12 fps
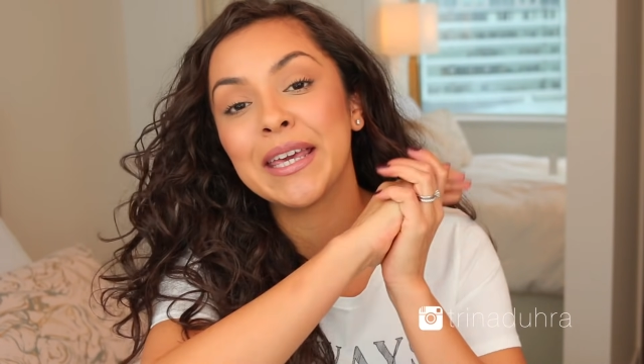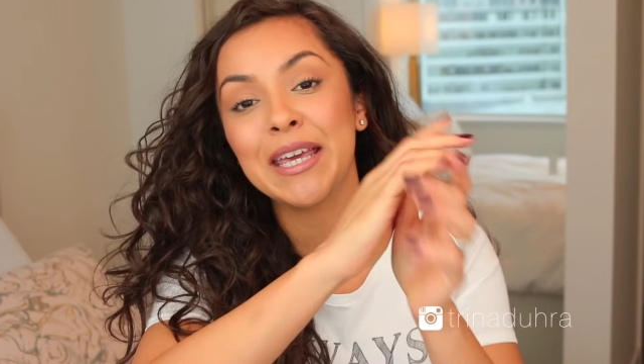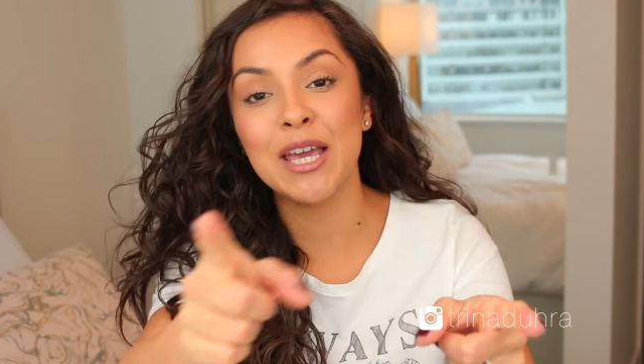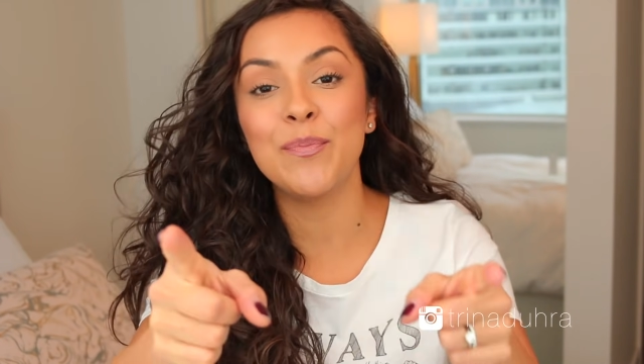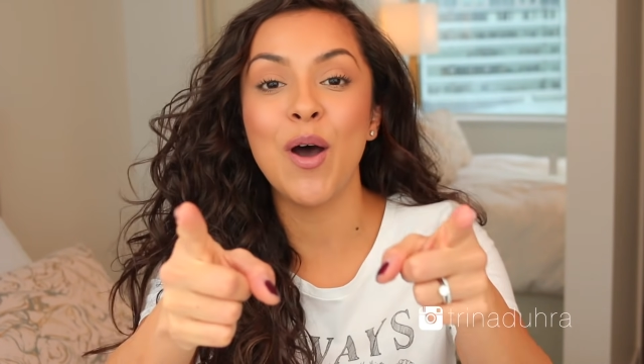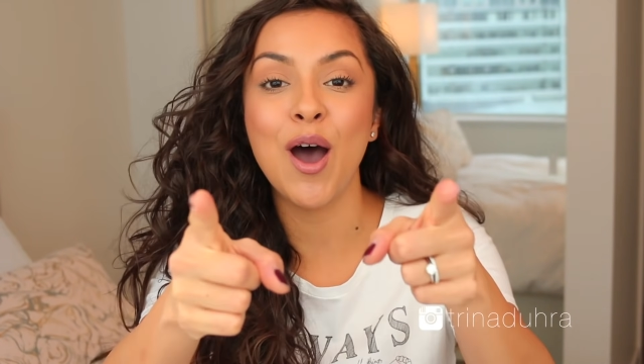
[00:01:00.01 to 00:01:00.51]

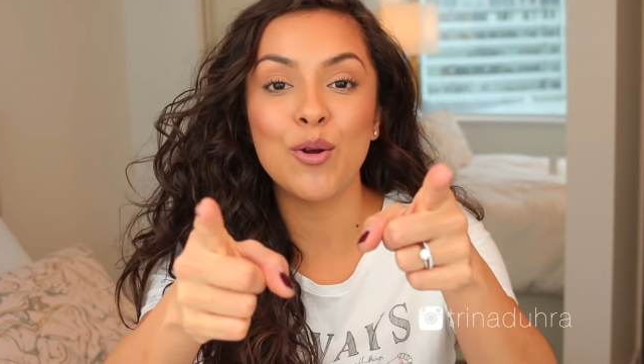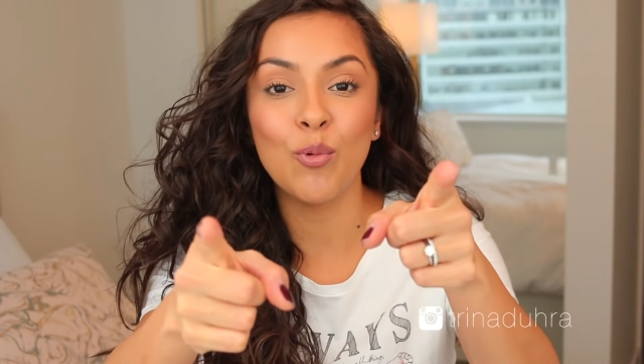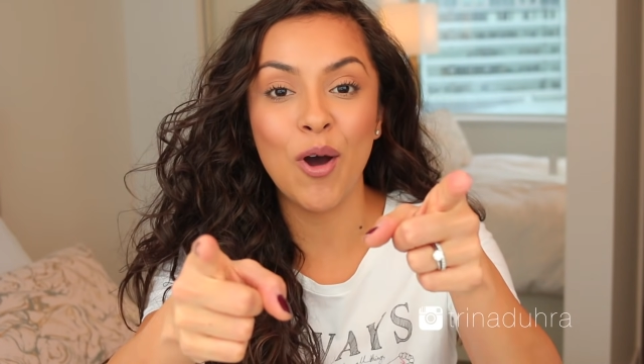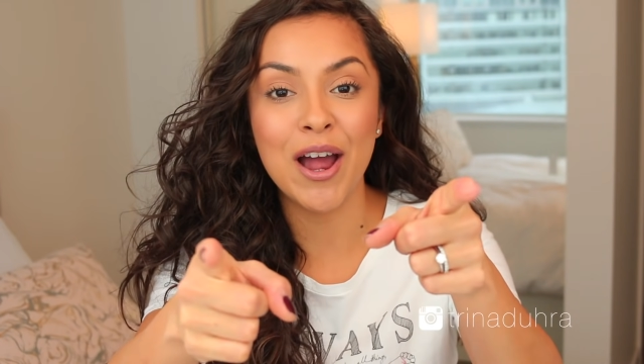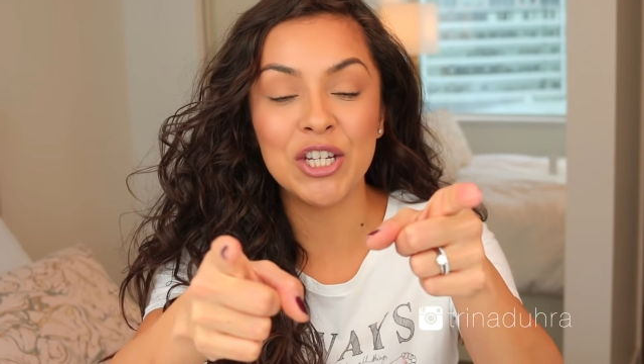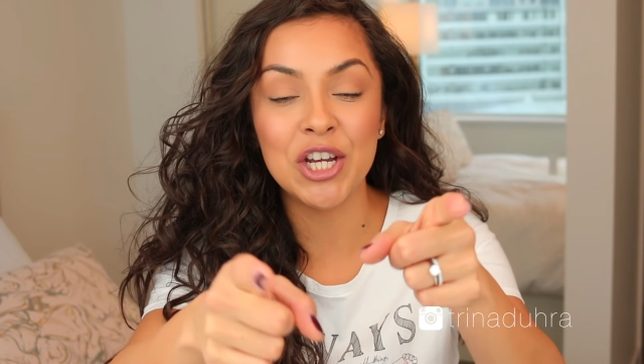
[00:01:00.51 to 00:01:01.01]
keep
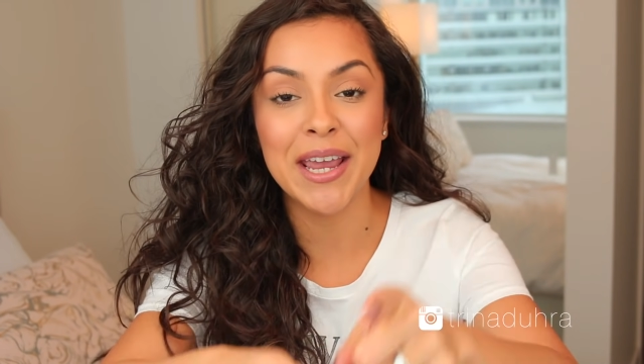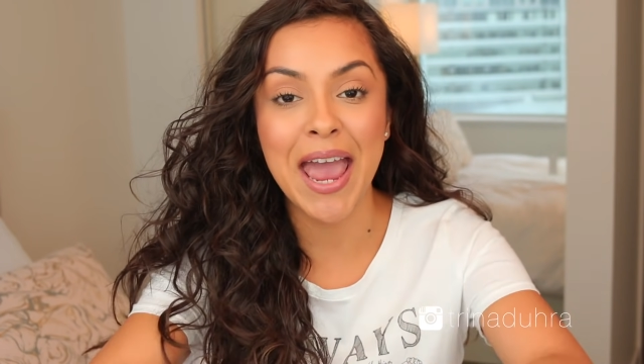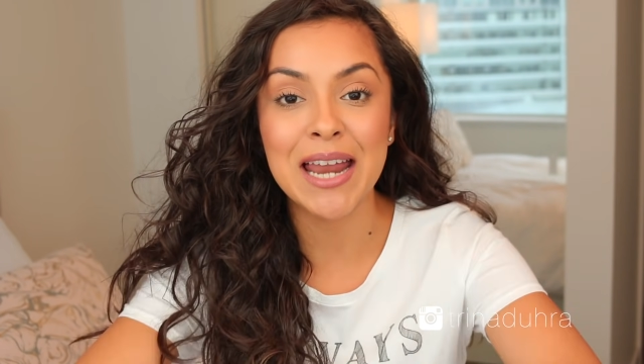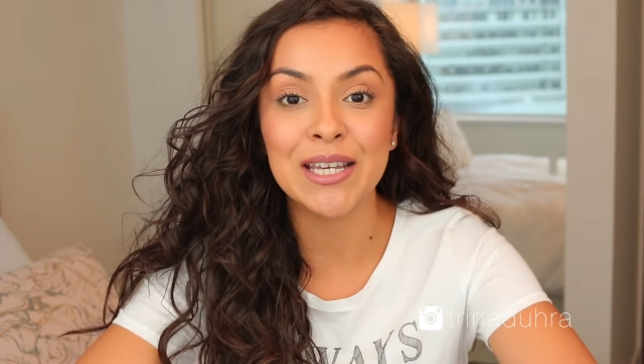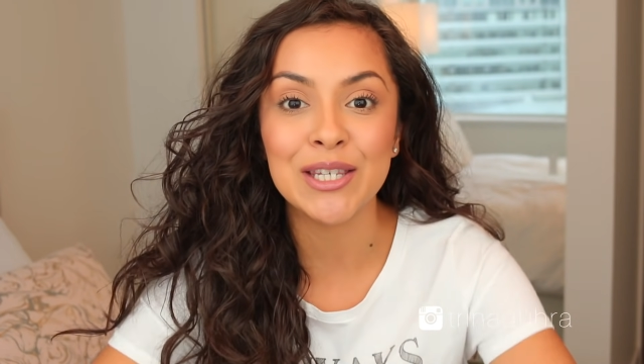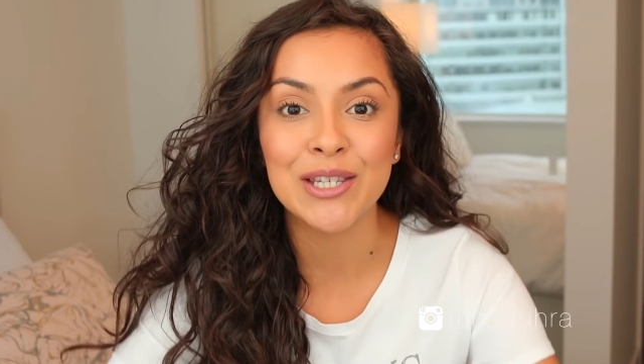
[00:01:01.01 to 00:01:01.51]
on watching
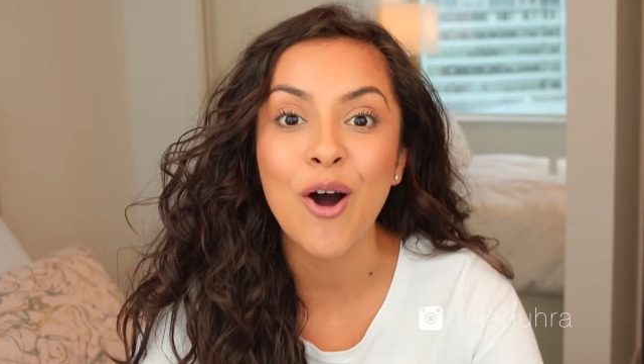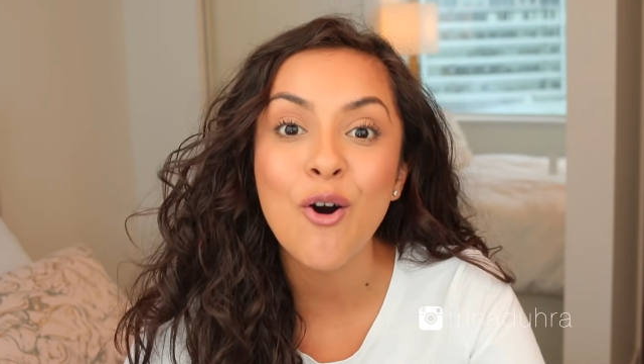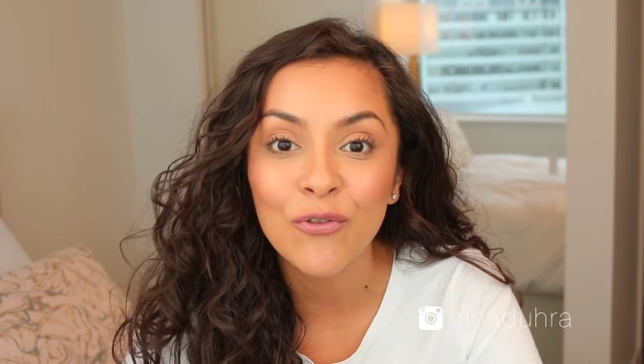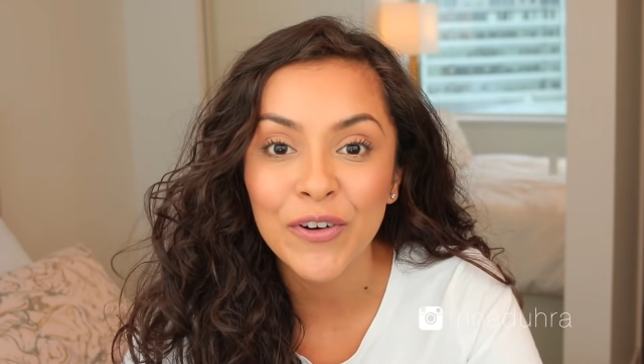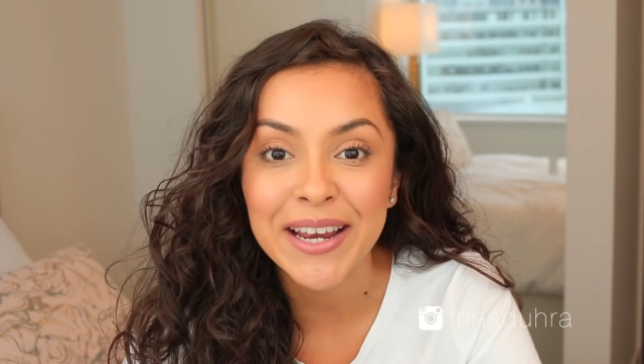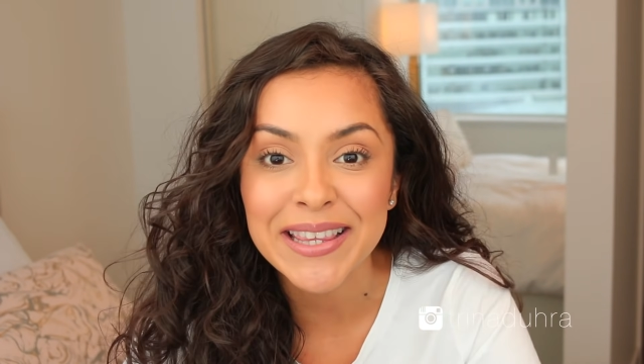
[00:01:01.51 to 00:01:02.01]
and
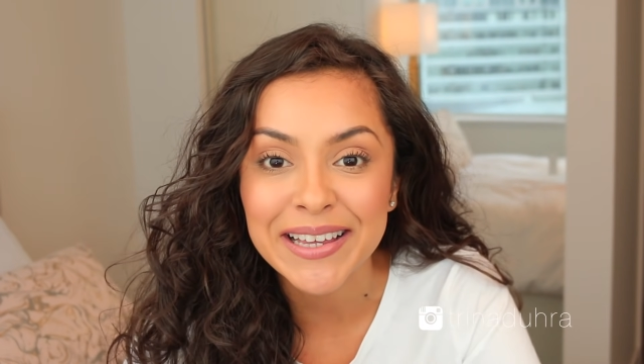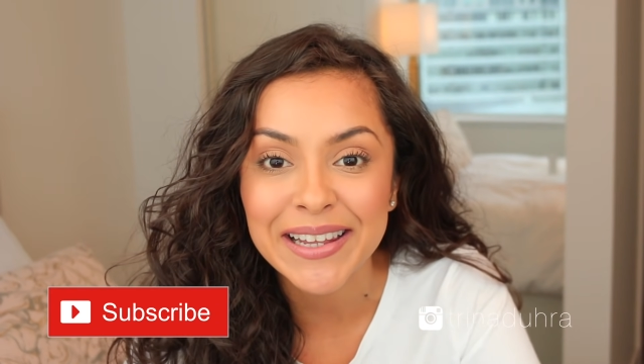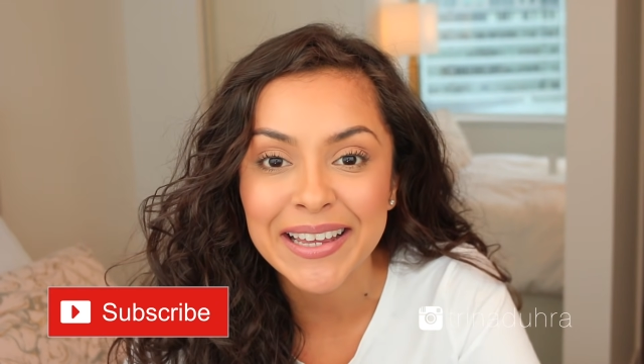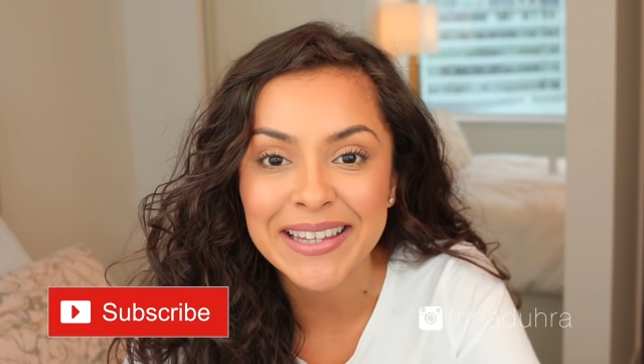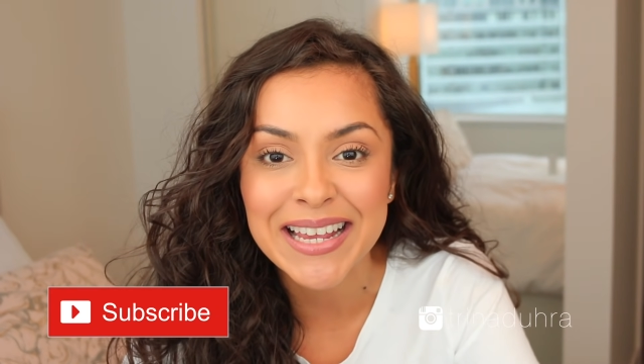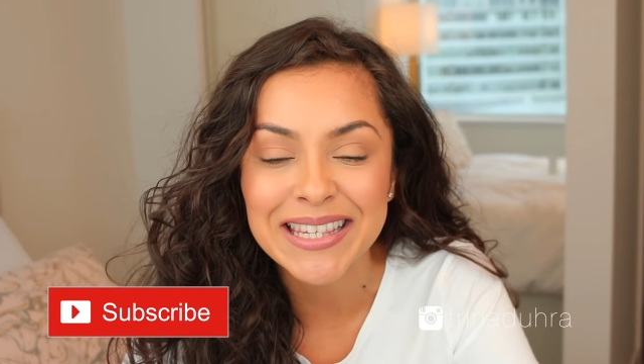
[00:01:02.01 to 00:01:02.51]
don't forget to
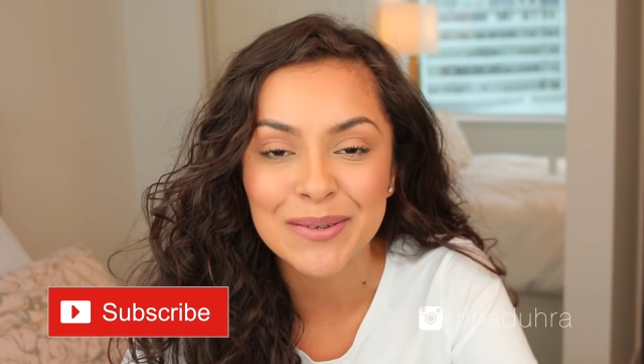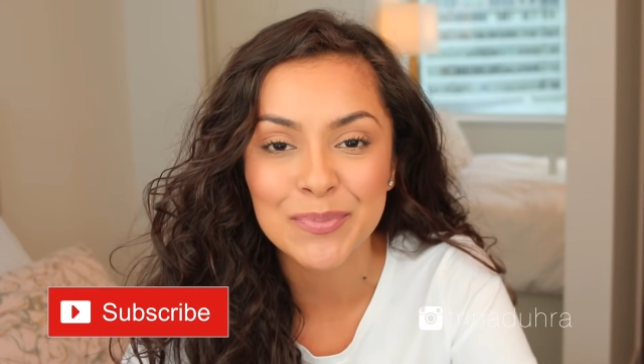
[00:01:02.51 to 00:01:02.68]
click that